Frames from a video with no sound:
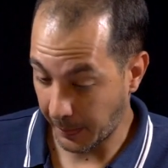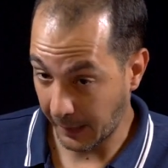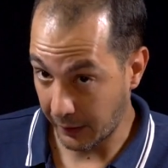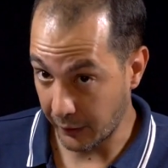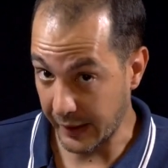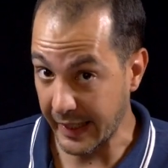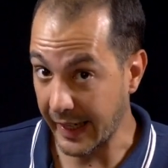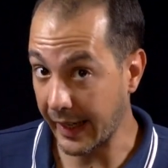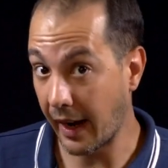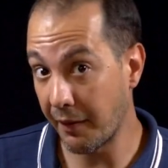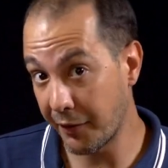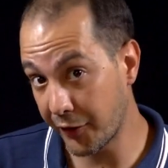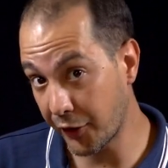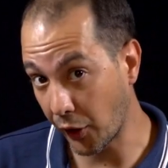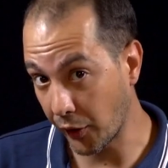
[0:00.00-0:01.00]
so they can
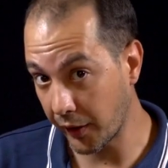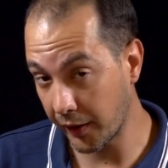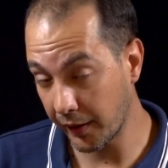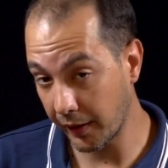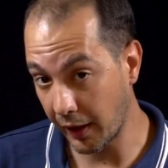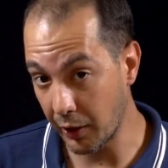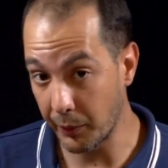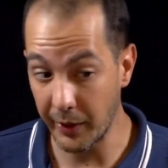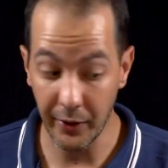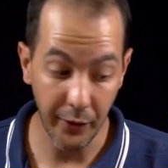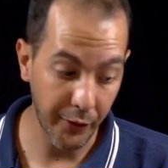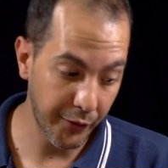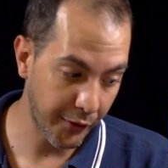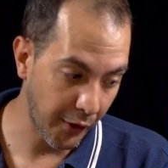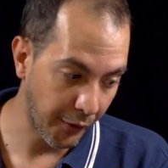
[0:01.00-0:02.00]
have stock and
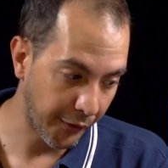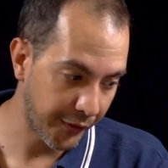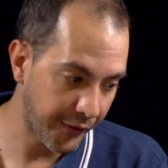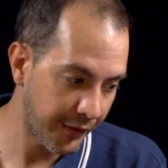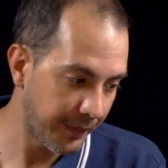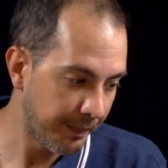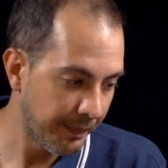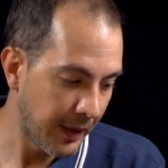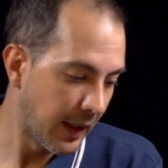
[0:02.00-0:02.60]
reduce costs.